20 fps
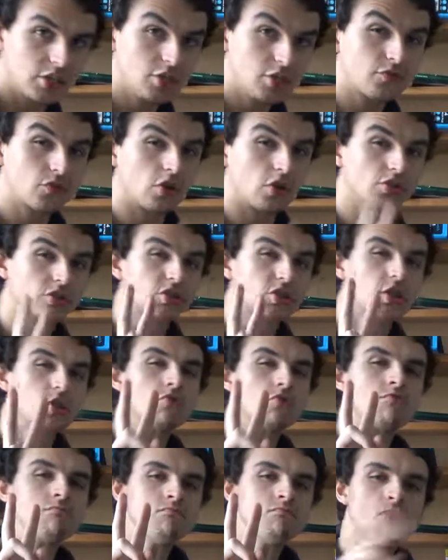you've got
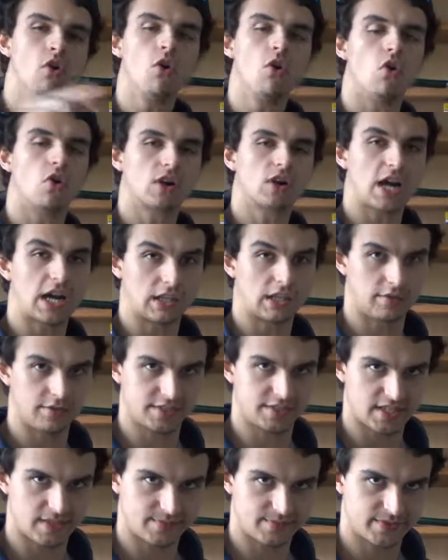two more colour
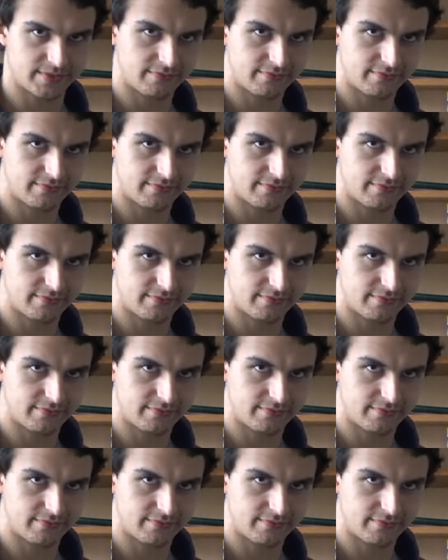receptive